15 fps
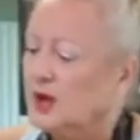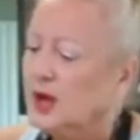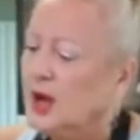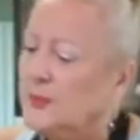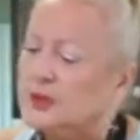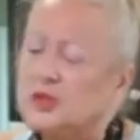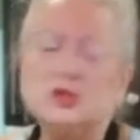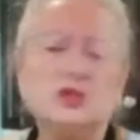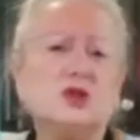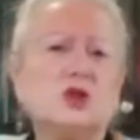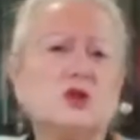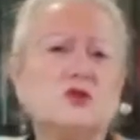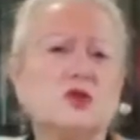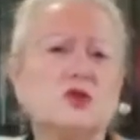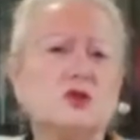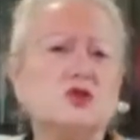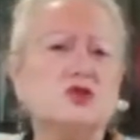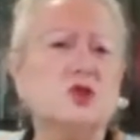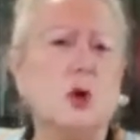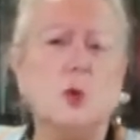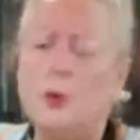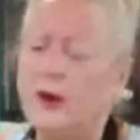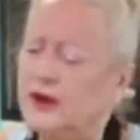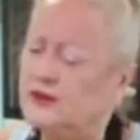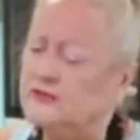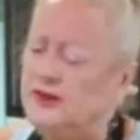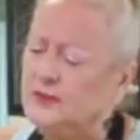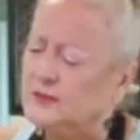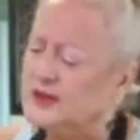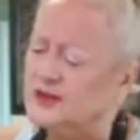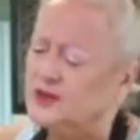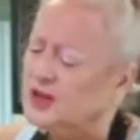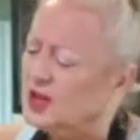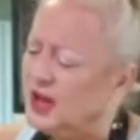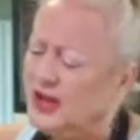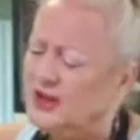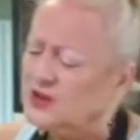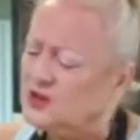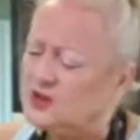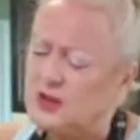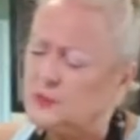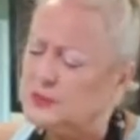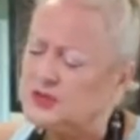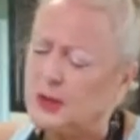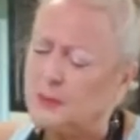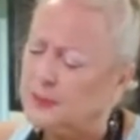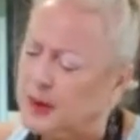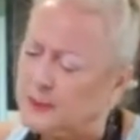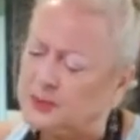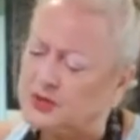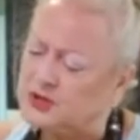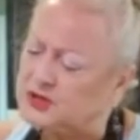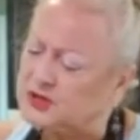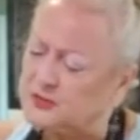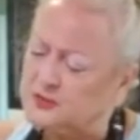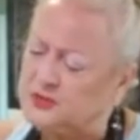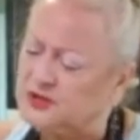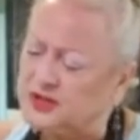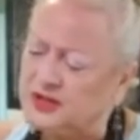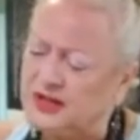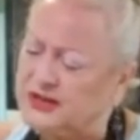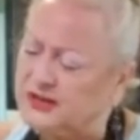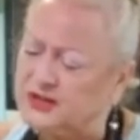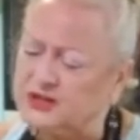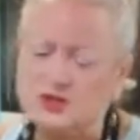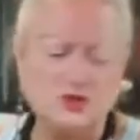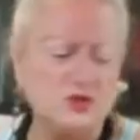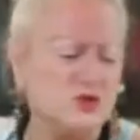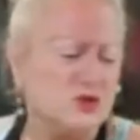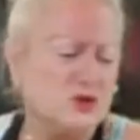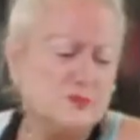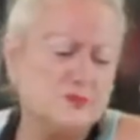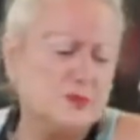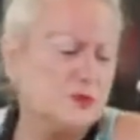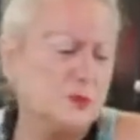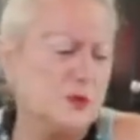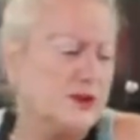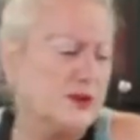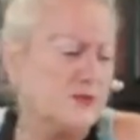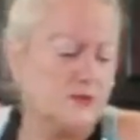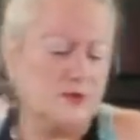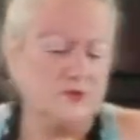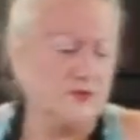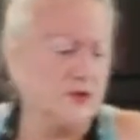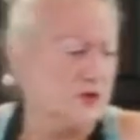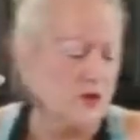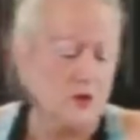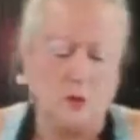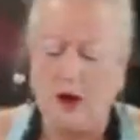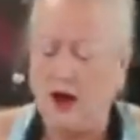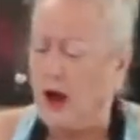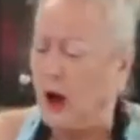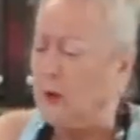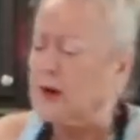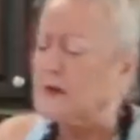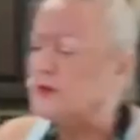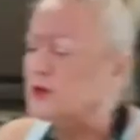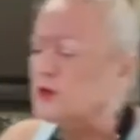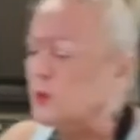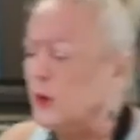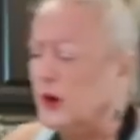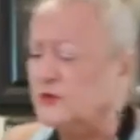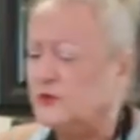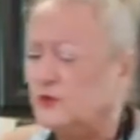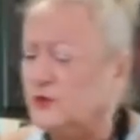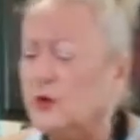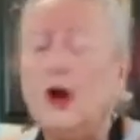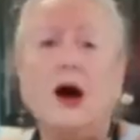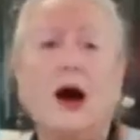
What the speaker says: Because you know, there's no way, I mean, you can put the peppers, you can put the onions, you know, you can put whatever, you know, however you want to.